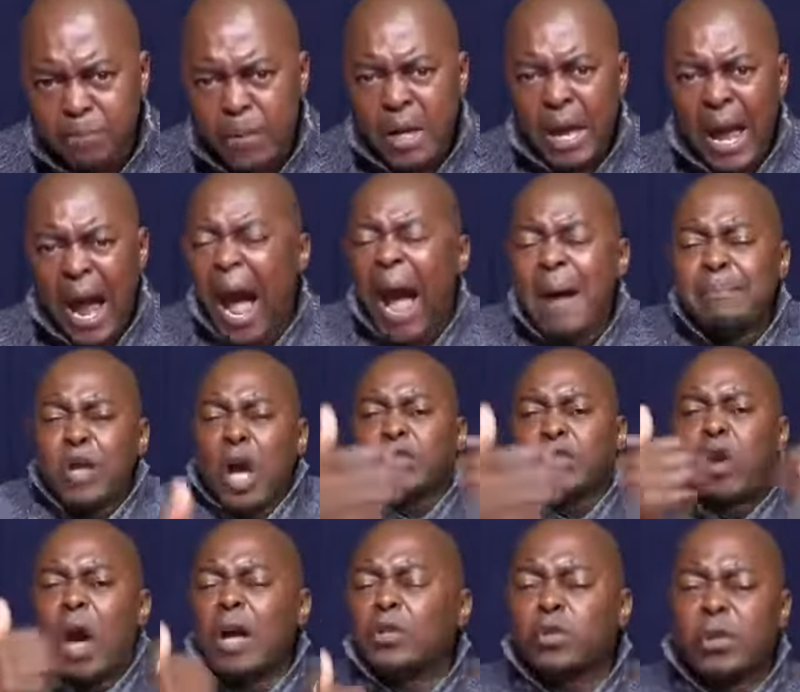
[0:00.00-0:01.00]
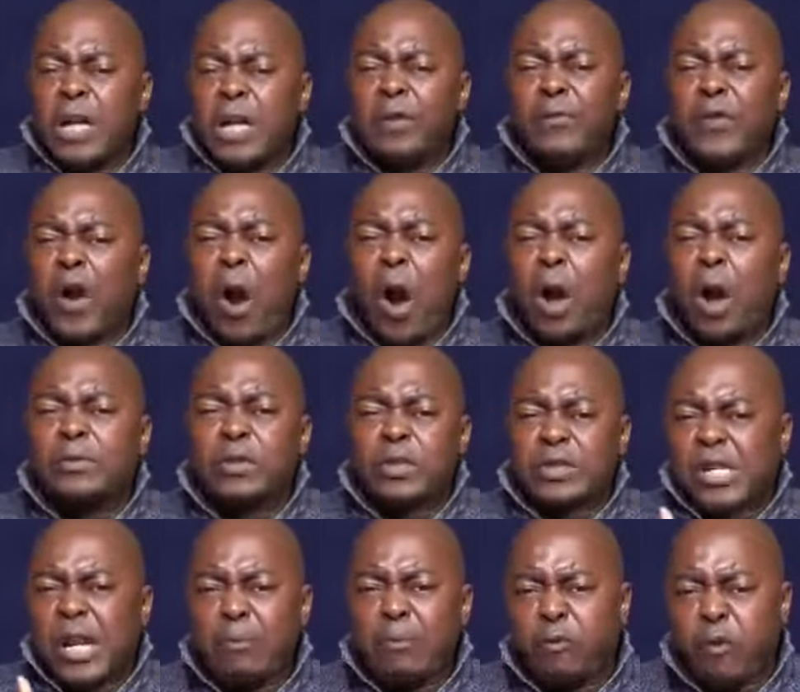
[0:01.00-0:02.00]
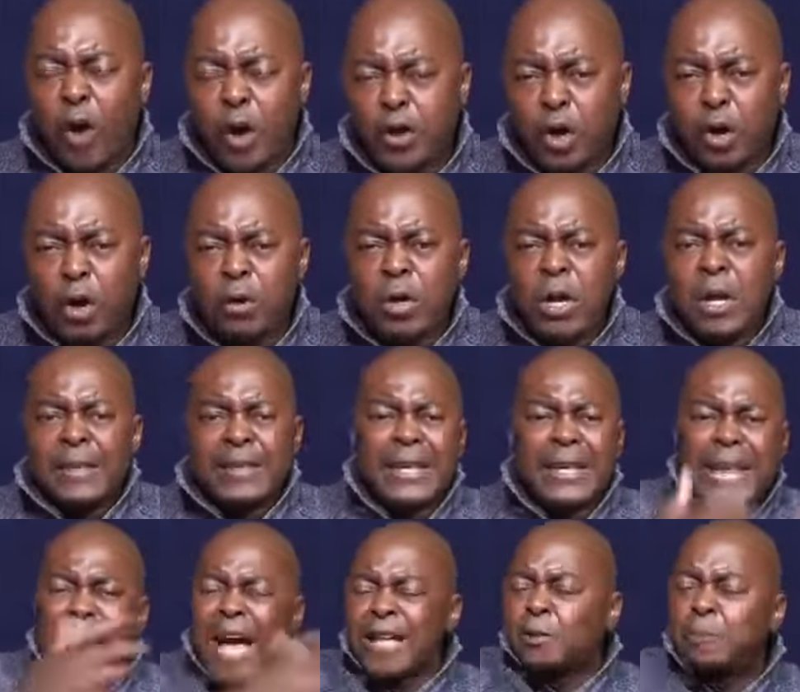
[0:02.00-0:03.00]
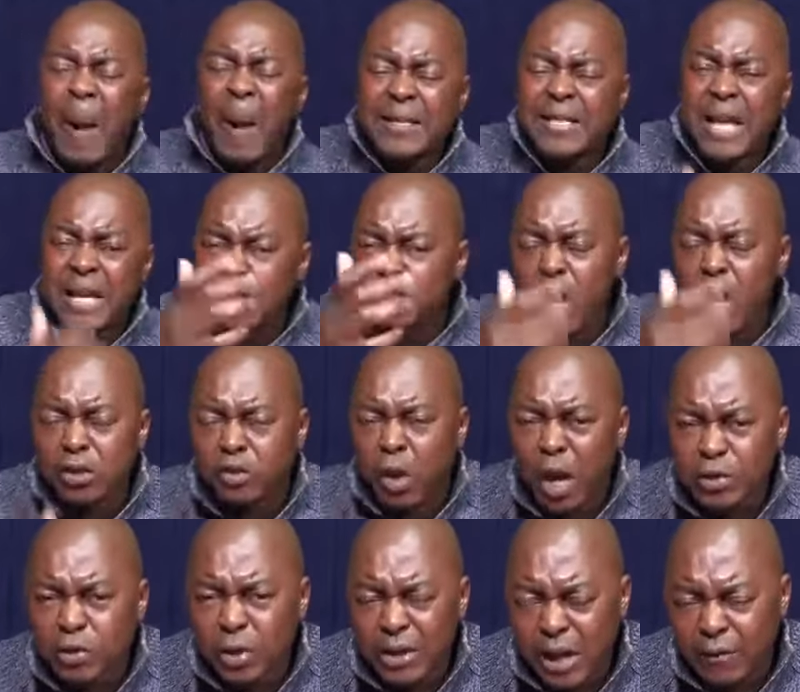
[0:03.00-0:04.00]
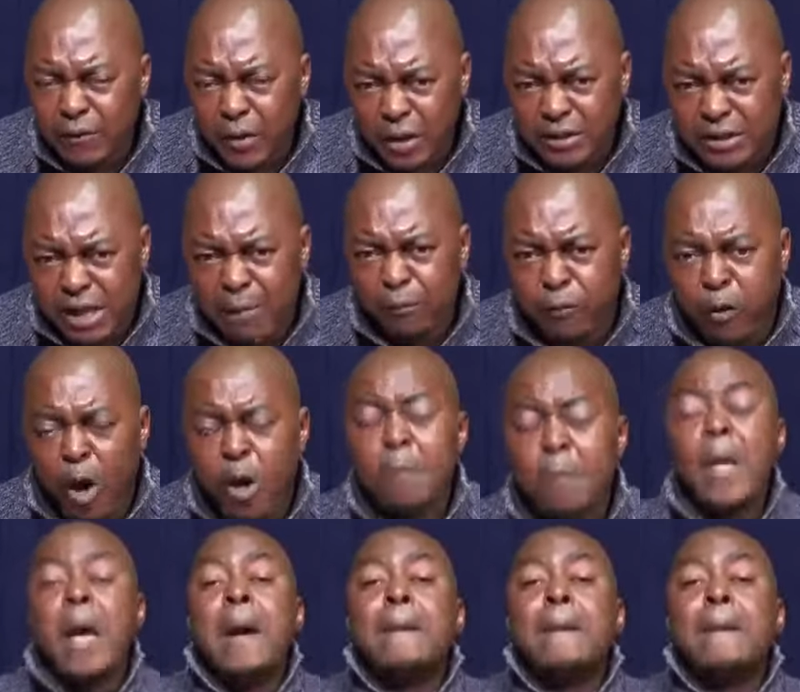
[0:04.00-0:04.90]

I'm not going to leave your old dream for you. The next person is not going to leave your dream for you.